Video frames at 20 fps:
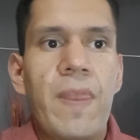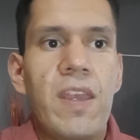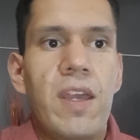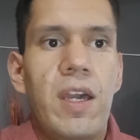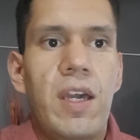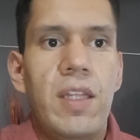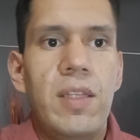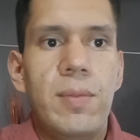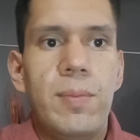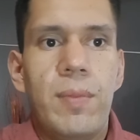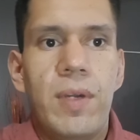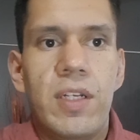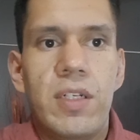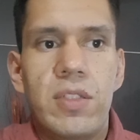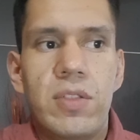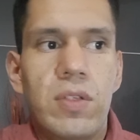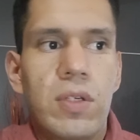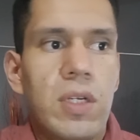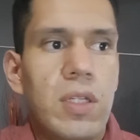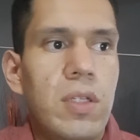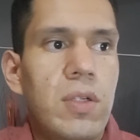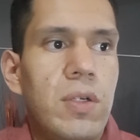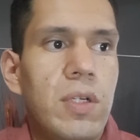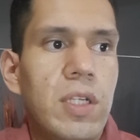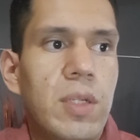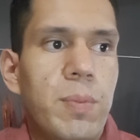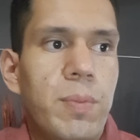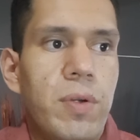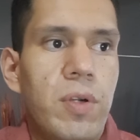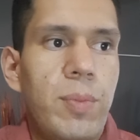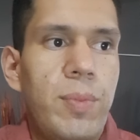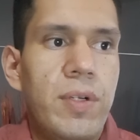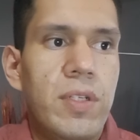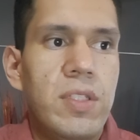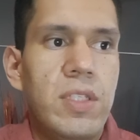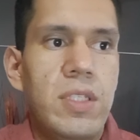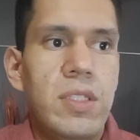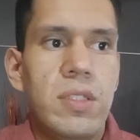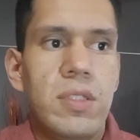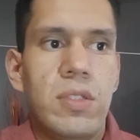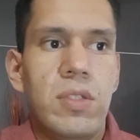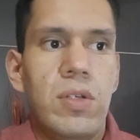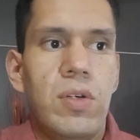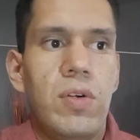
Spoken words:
and magnetocaloric properties